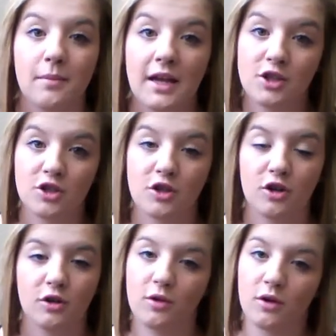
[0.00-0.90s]
page,
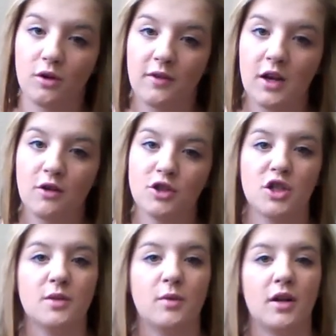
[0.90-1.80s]
or her video she
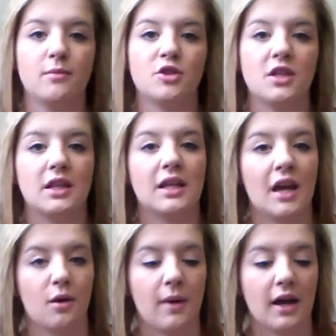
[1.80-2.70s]
just put up. She did the
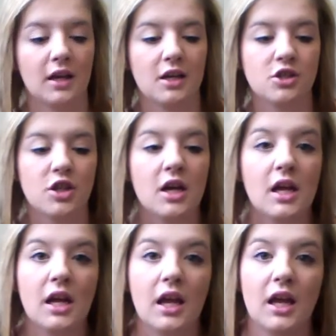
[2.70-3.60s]
care package,
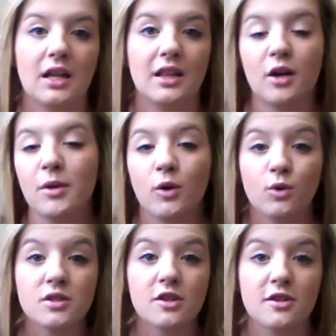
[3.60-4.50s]
and that'll be a
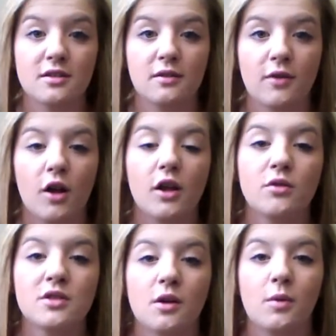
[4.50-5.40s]
cool series to
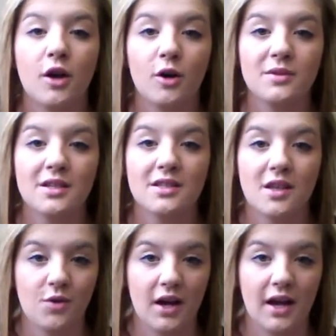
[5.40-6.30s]
follow. So we hope to
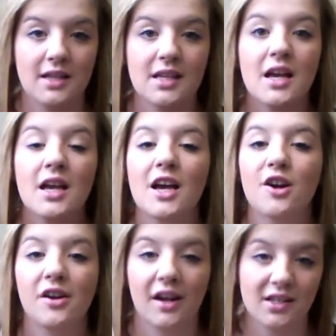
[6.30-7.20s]
see you guys in
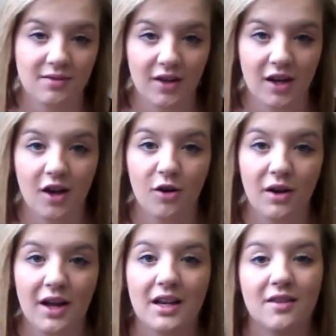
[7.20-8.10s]
our next video,
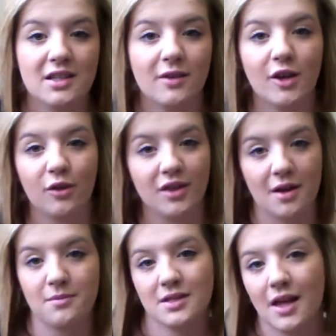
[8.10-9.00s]
and give this video a
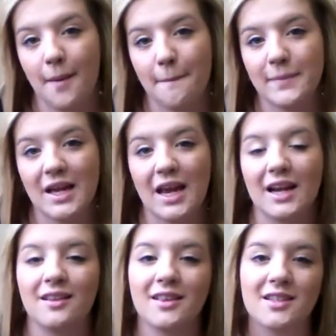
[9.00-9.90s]
thumbs up and
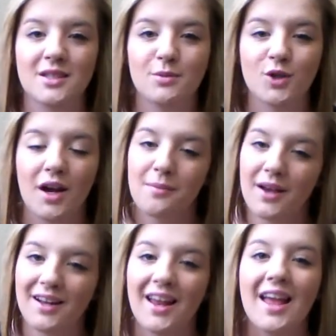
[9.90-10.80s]
click the subscribe
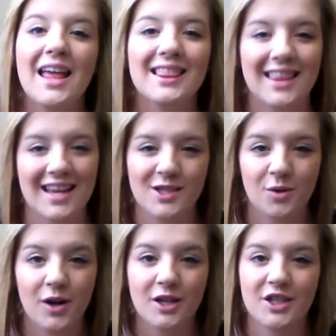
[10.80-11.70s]
button. Thanks
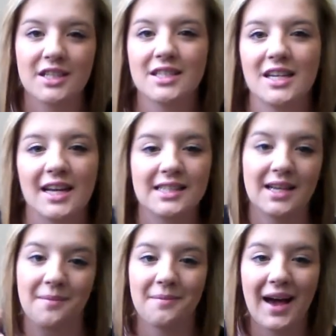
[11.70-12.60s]
for watching. I'll see you next
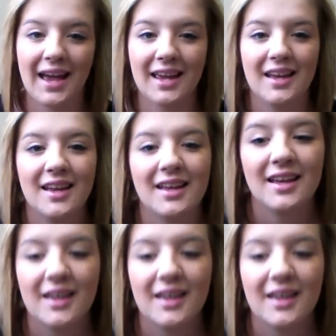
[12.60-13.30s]
time. Bye.